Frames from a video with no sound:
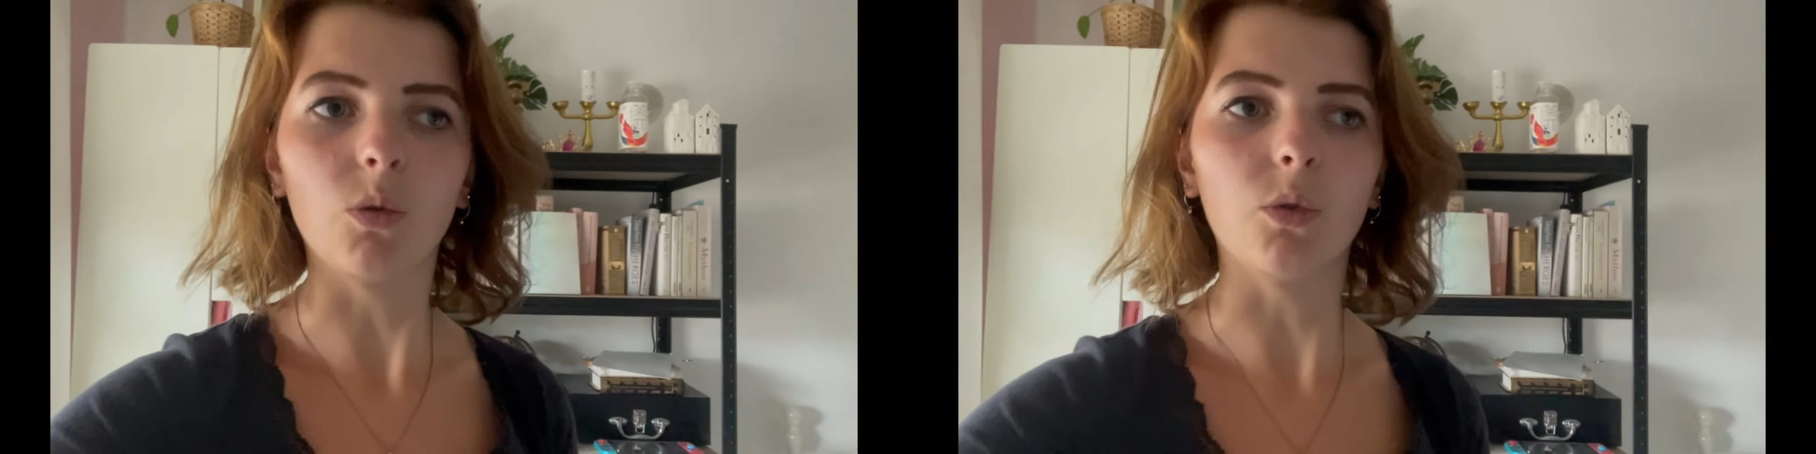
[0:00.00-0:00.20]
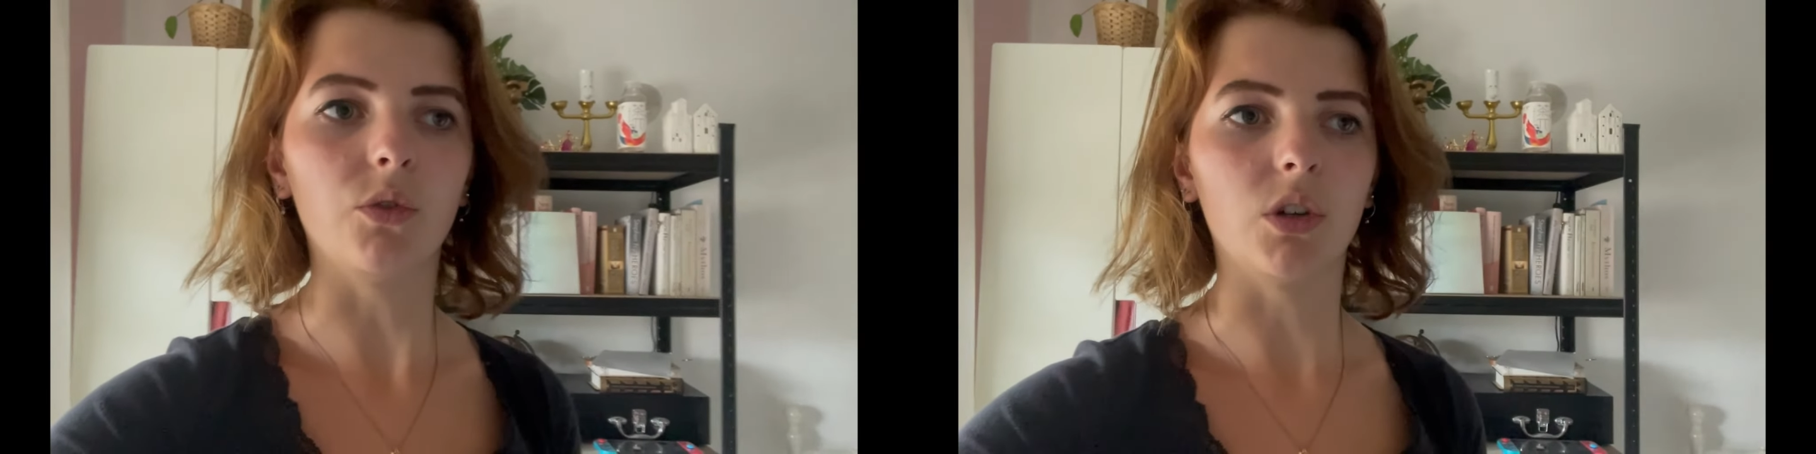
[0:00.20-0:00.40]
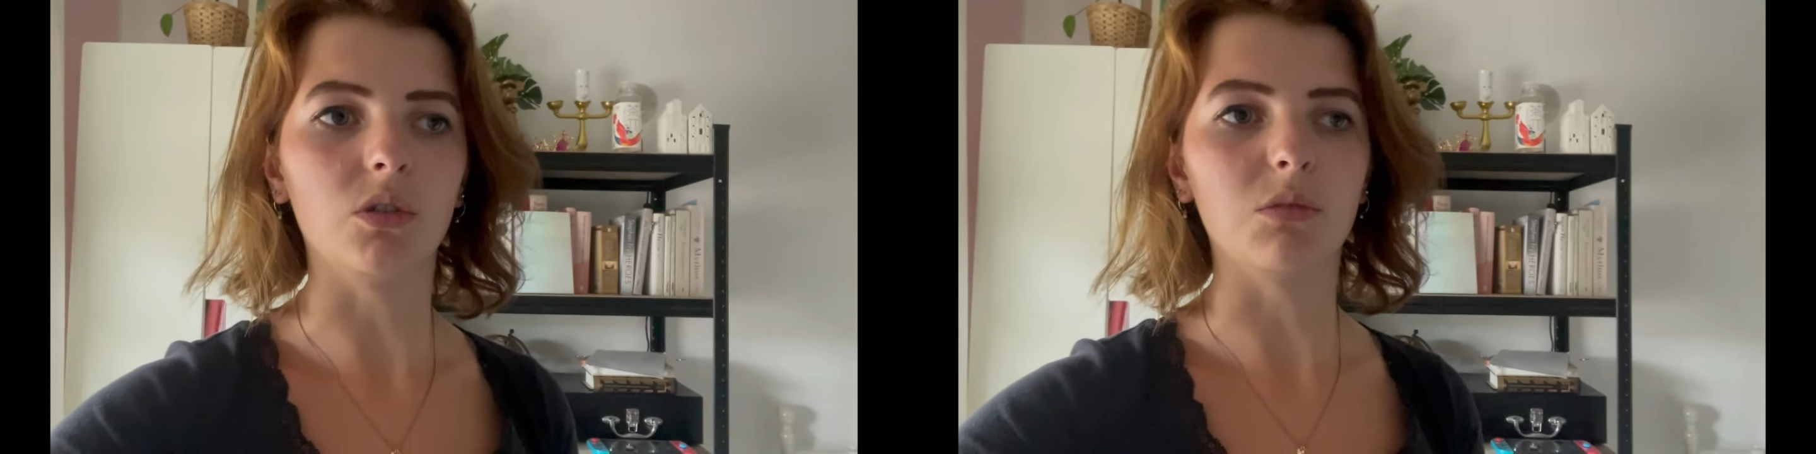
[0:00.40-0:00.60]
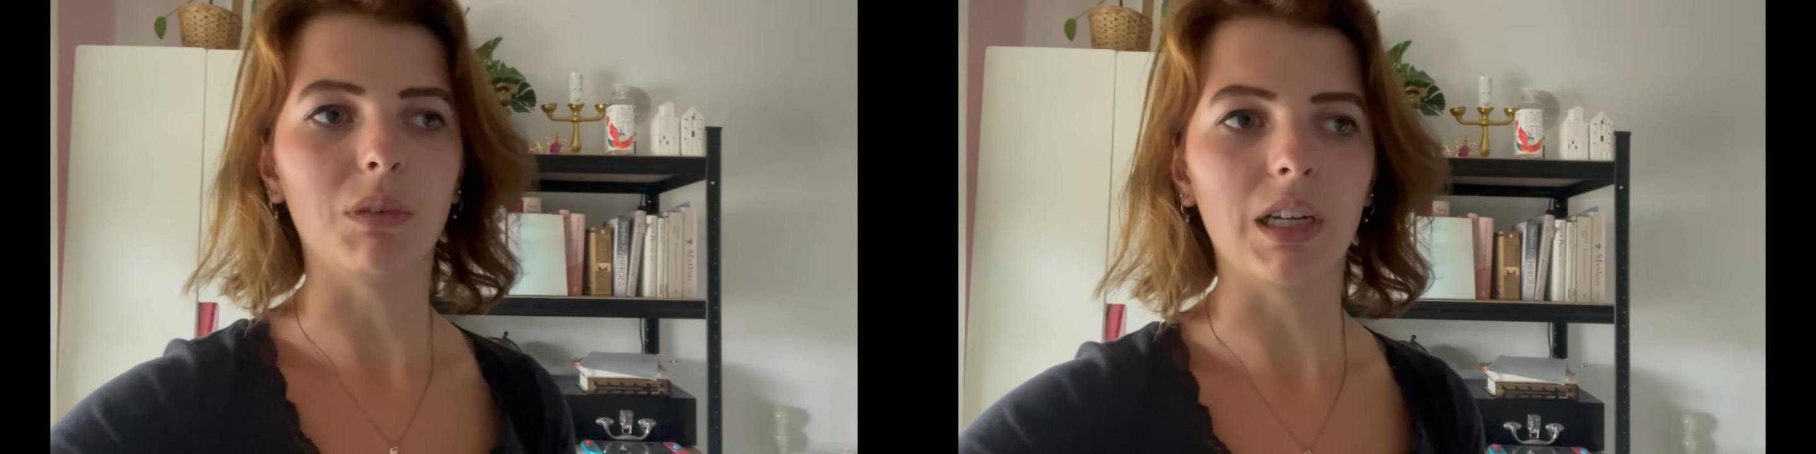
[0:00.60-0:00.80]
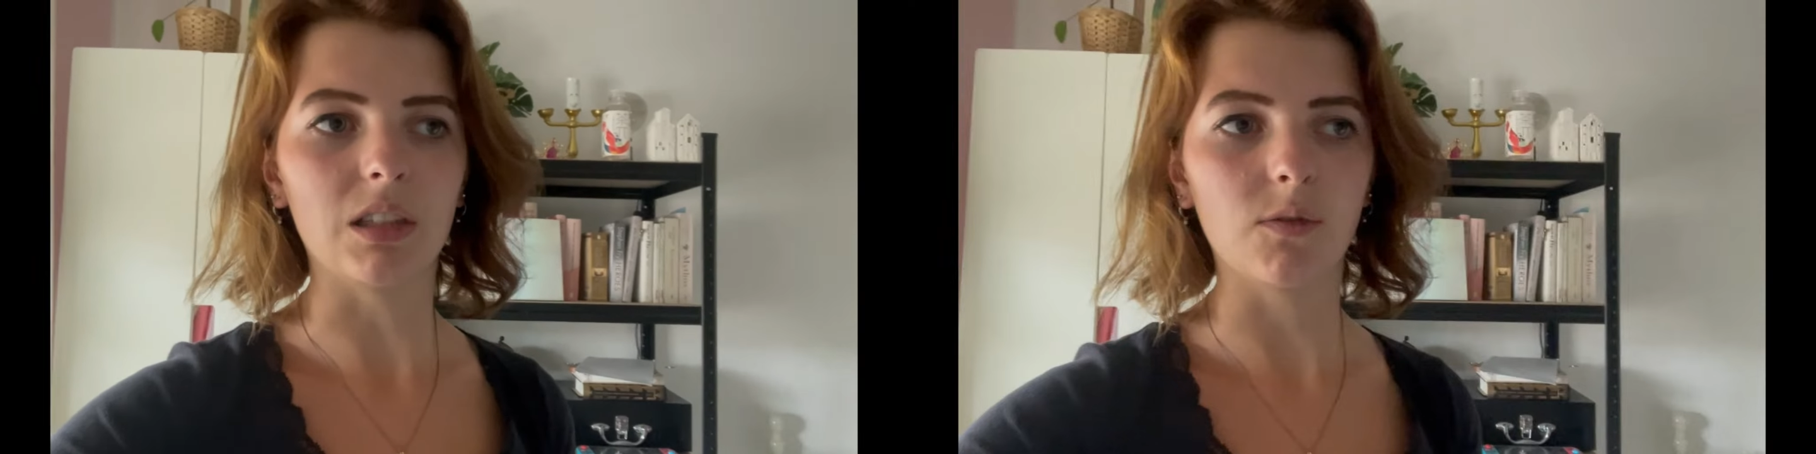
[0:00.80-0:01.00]
all those
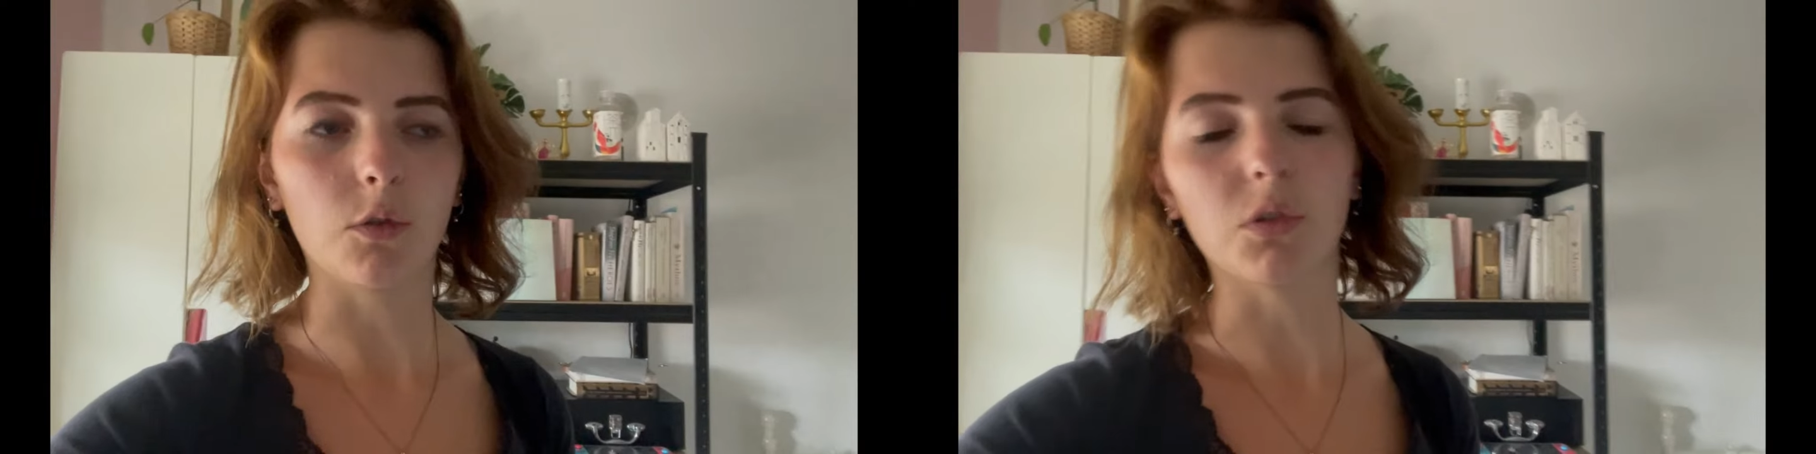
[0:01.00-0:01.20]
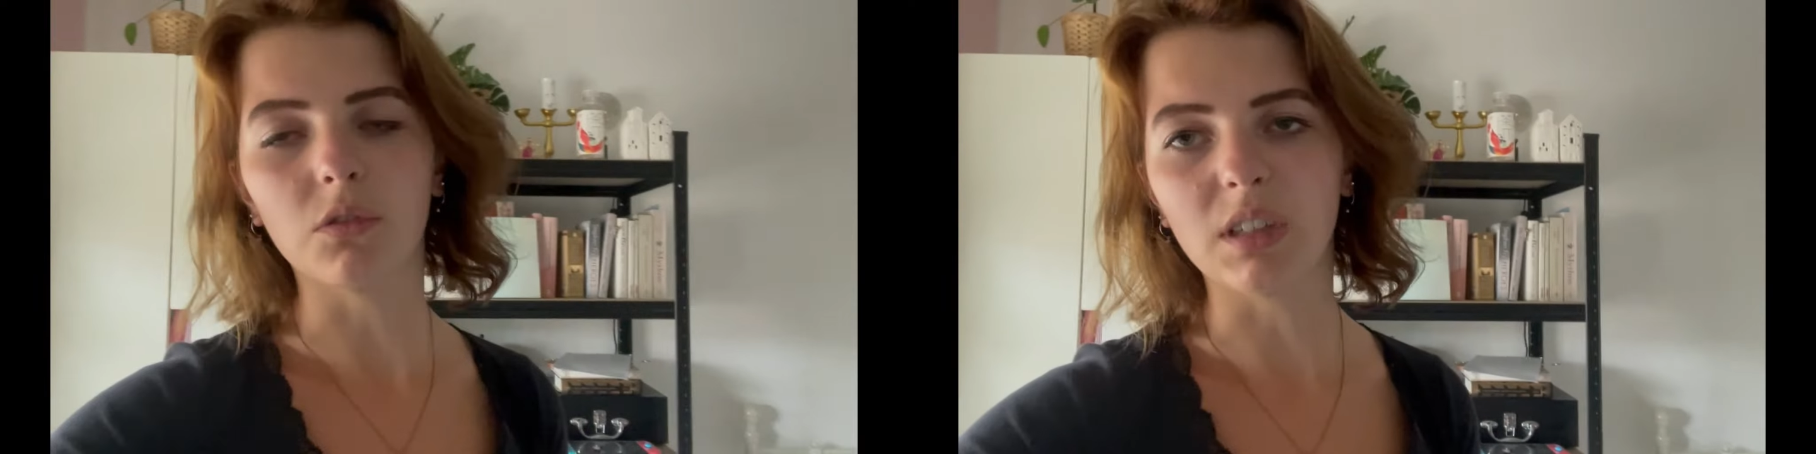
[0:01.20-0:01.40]
minutes for the